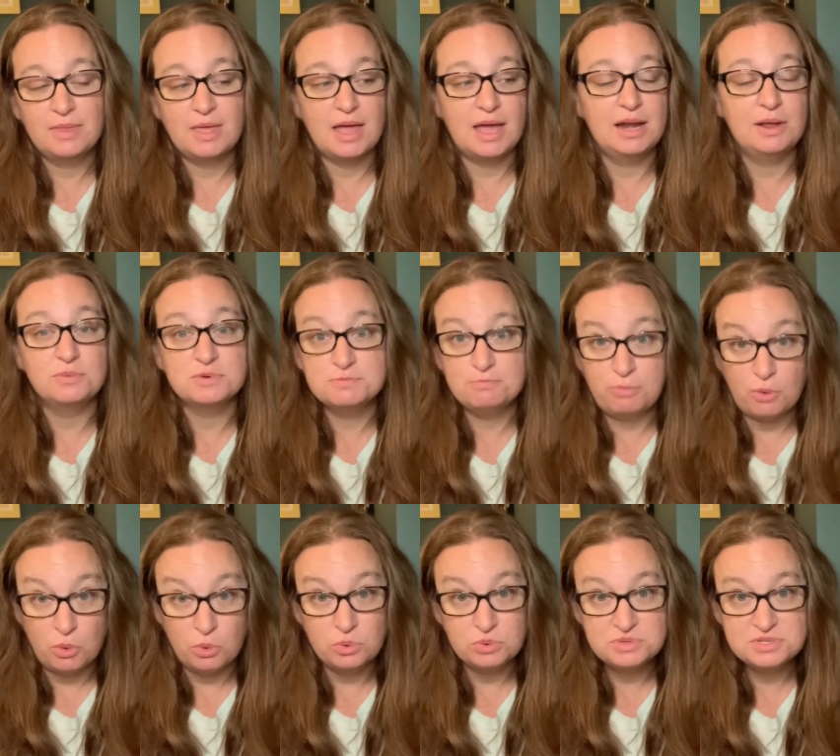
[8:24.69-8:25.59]
And it was
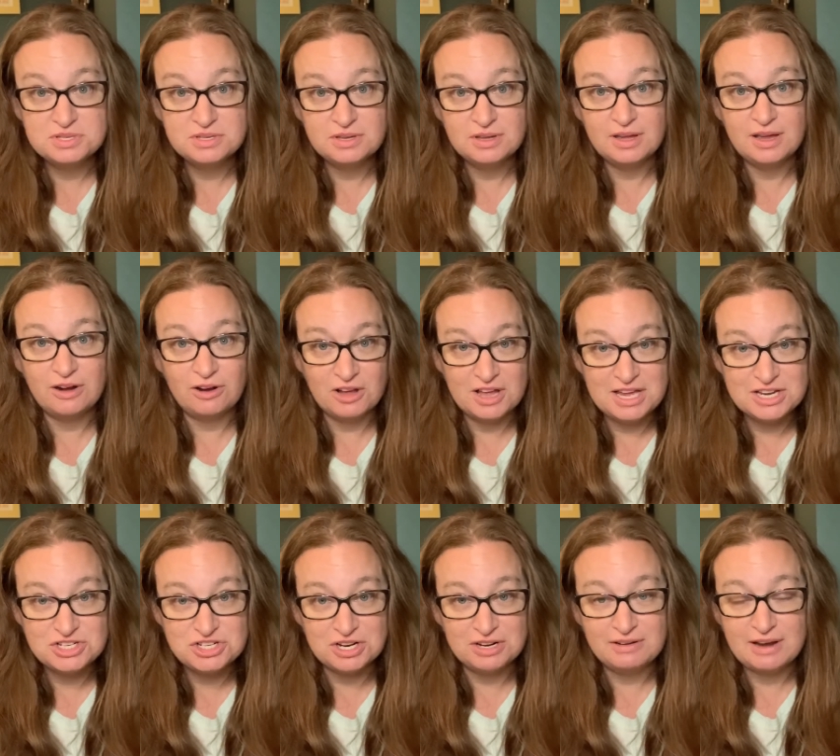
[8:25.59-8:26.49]
bowls in our
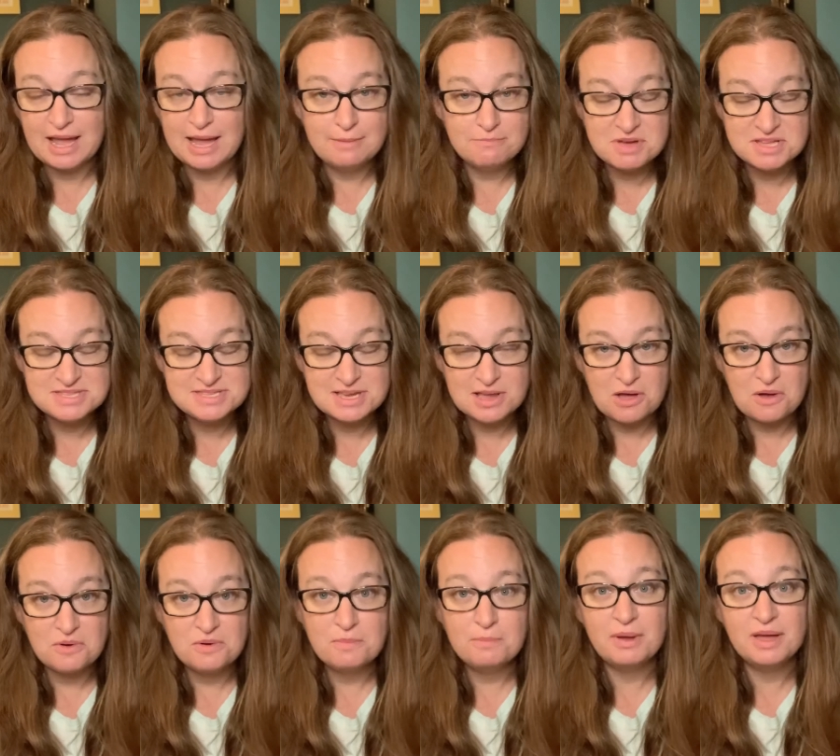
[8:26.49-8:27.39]
kitchen eight months
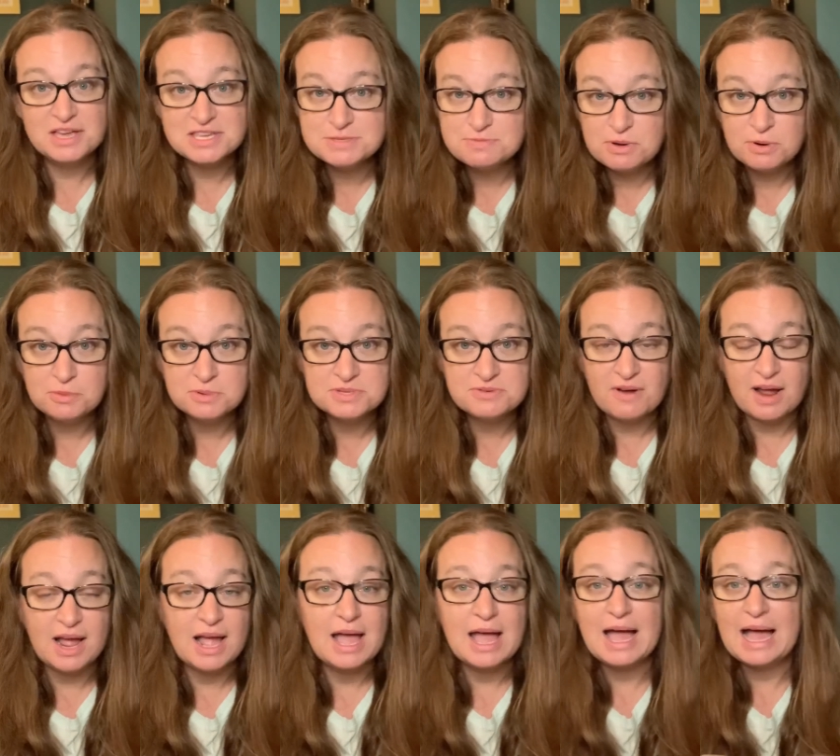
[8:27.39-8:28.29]
ago. My husband was
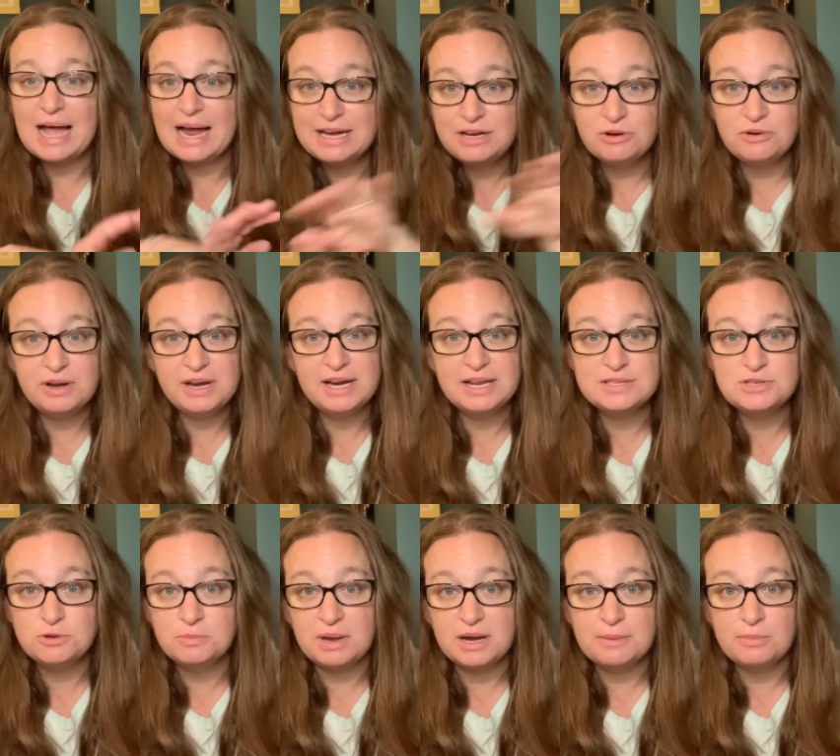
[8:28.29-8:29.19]
right. I donated
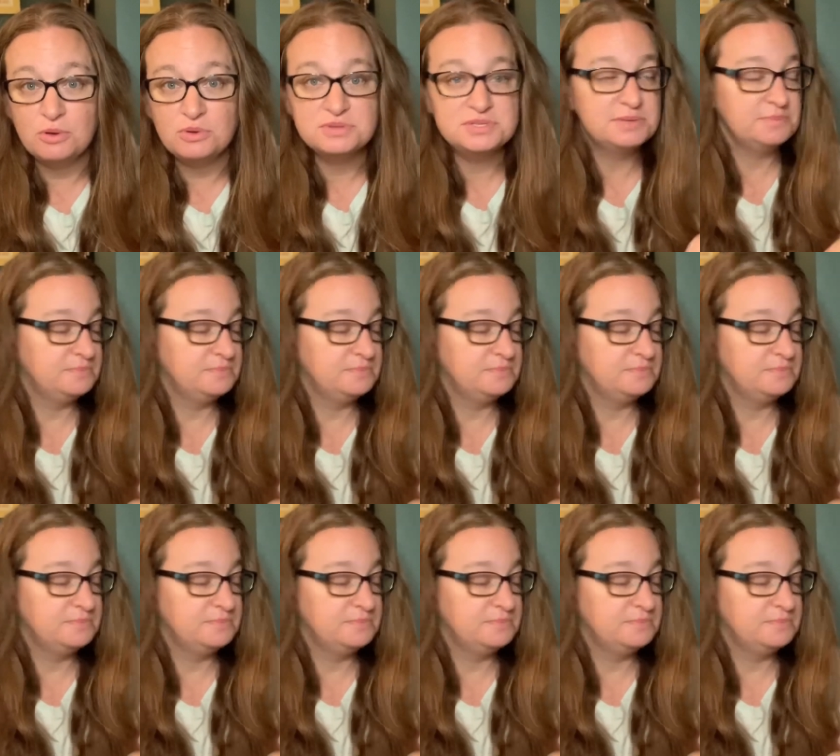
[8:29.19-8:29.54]
too many bowls.